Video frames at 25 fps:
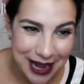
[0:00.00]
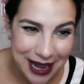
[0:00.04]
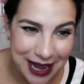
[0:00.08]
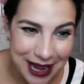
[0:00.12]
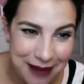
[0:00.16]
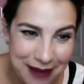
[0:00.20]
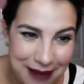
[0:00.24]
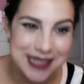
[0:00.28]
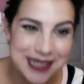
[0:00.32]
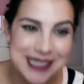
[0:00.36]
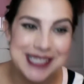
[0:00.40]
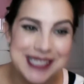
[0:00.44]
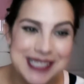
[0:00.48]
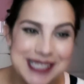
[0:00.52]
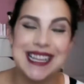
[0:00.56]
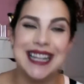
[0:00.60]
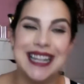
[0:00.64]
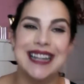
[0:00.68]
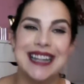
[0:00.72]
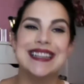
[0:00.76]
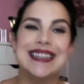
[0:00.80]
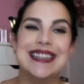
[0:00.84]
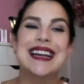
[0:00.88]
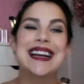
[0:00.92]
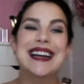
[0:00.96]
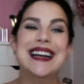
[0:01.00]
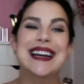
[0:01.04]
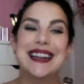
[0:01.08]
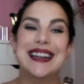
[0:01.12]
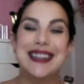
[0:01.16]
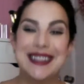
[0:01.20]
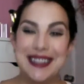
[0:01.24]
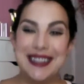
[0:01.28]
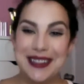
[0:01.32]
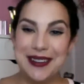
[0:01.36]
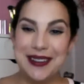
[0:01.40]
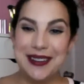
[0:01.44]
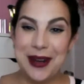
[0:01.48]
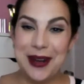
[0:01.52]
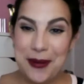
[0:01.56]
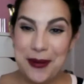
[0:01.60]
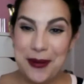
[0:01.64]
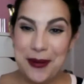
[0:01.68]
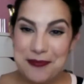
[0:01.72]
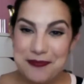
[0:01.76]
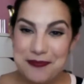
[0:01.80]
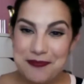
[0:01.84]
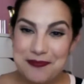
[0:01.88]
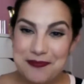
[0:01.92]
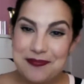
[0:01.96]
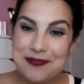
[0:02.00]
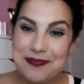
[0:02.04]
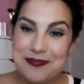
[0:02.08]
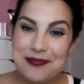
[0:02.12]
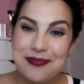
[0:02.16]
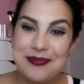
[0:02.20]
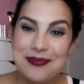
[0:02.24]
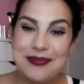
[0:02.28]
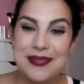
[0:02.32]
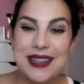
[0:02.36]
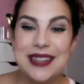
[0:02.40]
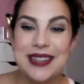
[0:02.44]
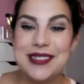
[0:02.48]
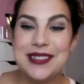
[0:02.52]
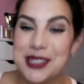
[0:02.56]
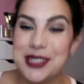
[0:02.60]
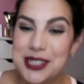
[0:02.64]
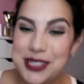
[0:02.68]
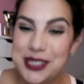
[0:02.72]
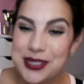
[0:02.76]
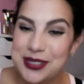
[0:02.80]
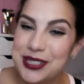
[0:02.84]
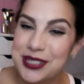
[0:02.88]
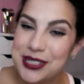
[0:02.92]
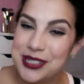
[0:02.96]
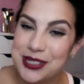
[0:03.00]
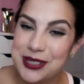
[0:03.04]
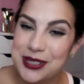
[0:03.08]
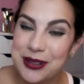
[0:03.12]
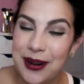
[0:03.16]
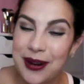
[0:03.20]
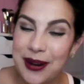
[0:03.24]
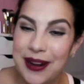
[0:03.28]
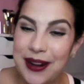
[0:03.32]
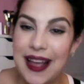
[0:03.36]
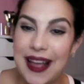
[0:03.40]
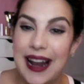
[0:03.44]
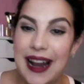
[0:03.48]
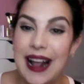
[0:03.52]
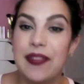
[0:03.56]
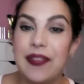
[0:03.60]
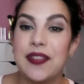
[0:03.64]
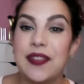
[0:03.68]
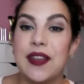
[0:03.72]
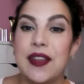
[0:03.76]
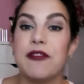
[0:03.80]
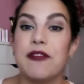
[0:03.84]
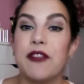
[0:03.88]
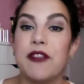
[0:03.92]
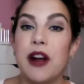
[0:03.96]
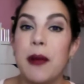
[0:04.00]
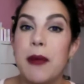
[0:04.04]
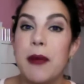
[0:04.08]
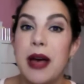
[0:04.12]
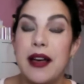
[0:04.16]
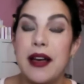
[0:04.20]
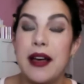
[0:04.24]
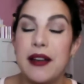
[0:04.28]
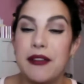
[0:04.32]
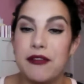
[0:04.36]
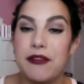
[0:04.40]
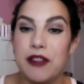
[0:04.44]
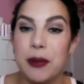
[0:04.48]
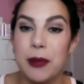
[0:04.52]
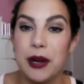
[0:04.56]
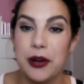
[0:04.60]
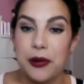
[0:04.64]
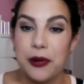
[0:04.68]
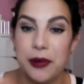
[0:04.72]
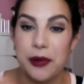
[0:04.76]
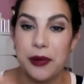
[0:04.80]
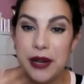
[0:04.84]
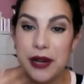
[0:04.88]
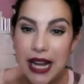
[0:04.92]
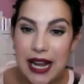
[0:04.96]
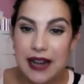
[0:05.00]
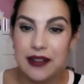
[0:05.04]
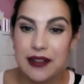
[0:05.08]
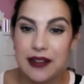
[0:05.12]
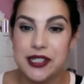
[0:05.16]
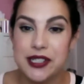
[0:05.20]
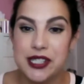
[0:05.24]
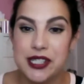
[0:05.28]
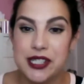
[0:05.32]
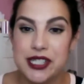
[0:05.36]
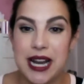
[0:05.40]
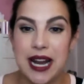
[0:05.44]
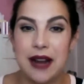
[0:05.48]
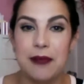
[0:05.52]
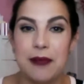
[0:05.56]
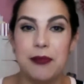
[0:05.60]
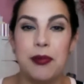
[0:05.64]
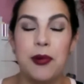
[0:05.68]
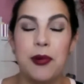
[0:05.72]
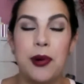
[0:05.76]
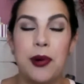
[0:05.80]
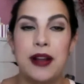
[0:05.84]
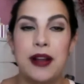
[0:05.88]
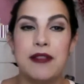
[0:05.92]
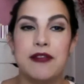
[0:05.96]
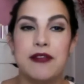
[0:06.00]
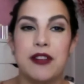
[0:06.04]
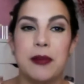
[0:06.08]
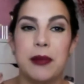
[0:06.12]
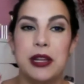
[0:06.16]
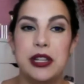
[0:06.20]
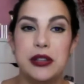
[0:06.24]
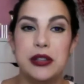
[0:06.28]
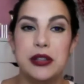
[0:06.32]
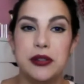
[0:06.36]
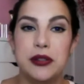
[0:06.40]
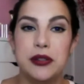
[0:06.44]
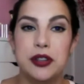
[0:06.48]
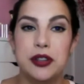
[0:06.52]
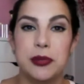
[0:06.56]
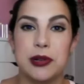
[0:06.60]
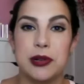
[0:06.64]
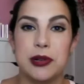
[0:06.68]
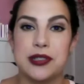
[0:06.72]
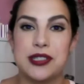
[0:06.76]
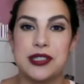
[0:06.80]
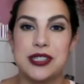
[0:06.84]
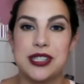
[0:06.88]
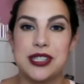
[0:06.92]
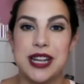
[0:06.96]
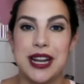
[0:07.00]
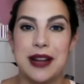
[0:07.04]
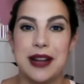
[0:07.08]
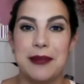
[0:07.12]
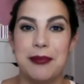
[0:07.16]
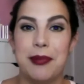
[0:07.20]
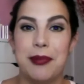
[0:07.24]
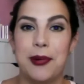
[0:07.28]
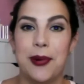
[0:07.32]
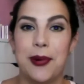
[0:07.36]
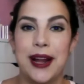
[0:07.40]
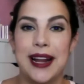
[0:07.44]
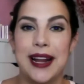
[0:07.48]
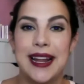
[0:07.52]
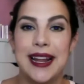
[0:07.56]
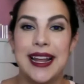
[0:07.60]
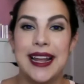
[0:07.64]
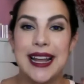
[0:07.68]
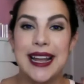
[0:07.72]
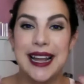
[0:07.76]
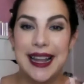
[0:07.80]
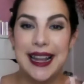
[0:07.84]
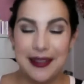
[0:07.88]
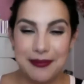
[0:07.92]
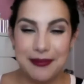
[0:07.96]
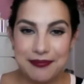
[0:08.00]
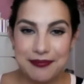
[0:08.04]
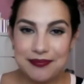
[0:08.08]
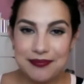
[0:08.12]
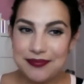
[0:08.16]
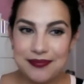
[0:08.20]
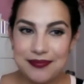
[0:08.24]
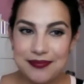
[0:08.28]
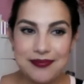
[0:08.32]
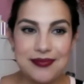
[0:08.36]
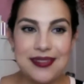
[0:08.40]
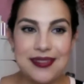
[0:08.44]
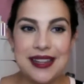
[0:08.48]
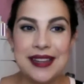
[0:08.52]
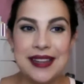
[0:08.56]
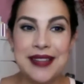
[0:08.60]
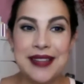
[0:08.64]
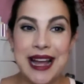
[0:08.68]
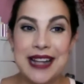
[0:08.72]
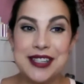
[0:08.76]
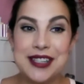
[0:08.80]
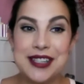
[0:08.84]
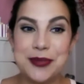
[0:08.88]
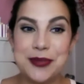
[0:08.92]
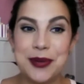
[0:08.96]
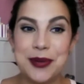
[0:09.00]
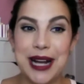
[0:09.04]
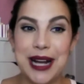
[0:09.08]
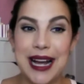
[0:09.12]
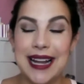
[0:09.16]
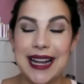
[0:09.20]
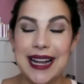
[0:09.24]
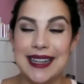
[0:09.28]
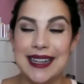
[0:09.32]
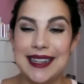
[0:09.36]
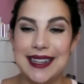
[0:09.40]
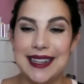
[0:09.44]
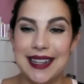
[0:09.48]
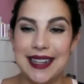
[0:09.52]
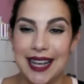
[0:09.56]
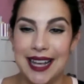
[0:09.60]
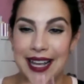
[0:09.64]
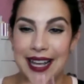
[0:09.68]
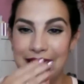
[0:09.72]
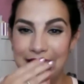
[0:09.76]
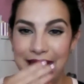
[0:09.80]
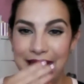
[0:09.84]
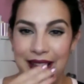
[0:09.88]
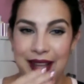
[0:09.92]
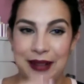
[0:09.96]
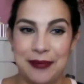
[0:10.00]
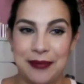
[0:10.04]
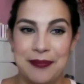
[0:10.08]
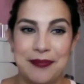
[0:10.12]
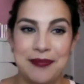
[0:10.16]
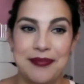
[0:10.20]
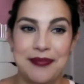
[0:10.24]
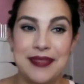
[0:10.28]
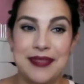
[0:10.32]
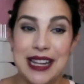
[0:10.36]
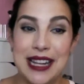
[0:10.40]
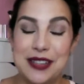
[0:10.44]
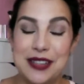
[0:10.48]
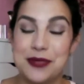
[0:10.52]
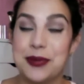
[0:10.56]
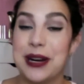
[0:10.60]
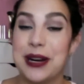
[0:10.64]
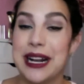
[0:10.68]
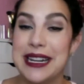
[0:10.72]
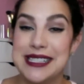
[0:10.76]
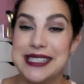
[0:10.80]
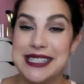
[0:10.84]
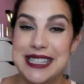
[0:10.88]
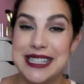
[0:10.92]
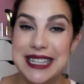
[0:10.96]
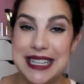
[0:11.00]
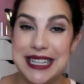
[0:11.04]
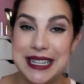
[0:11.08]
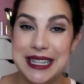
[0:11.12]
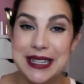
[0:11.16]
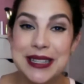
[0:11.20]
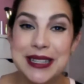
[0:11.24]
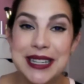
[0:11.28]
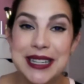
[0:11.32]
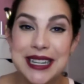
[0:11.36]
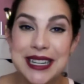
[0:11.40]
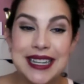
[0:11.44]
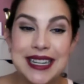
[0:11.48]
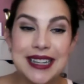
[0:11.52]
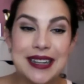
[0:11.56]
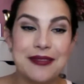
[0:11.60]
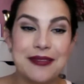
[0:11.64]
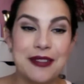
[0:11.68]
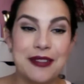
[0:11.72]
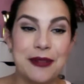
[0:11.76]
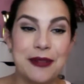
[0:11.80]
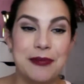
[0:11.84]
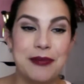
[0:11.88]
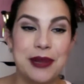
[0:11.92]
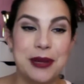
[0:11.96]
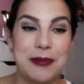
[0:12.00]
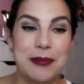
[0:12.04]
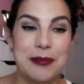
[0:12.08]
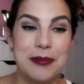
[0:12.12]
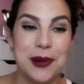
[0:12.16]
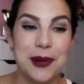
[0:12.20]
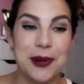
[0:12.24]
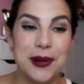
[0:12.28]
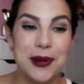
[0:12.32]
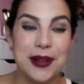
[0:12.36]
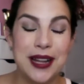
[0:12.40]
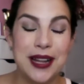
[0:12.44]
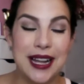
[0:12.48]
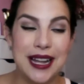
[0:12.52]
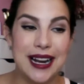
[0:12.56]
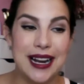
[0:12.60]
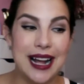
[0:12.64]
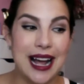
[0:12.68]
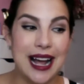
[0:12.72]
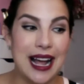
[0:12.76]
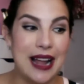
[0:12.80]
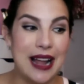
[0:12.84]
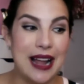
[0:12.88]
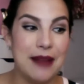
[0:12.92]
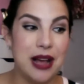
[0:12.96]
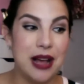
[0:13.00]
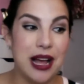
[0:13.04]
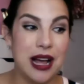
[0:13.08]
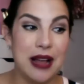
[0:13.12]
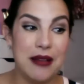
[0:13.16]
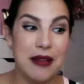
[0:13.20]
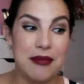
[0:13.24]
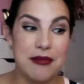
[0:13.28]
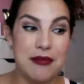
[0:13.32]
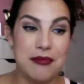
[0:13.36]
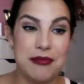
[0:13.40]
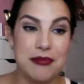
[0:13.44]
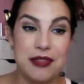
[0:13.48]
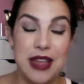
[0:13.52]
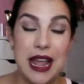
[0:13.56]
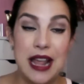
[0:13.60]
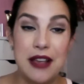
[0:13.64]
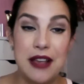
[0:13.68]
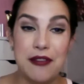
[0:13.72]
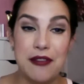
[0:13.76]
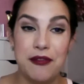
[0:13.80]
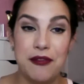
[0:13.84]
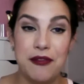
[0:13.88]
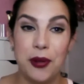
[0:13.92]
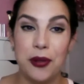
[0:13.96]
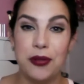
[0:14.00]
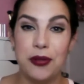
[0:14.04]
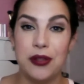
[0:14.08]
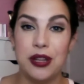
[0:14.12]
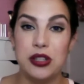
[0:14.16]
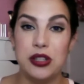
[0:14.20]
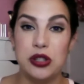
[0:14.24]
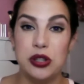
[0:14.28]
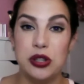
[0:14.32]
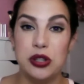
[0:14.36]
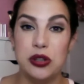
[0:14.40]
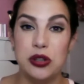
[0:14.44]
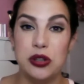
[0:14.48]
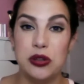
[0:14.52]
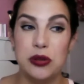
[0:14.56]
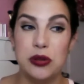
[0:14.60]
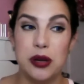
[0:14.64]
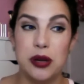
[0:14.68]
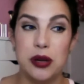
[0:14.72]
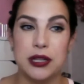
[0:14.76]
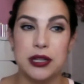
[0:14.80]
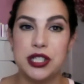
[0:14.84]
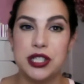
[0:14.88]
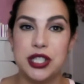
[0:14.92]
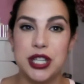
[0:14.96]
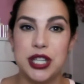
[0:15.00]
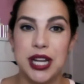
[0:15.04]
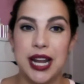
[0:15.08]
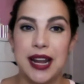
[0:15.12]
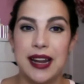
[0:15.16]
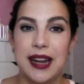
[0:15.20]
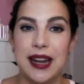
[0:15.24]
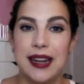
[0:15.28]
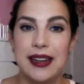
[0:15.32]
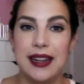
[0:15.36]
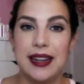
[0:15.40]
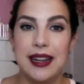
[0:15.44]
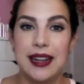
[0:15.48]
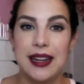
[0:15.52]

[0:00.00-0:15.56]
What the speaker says: I've been sent. You know, just throwing that out there from a creator's standpoint, from a YouTuber's standpoint. That's what I that's what I see from people, and I'm thankful that you appreciate.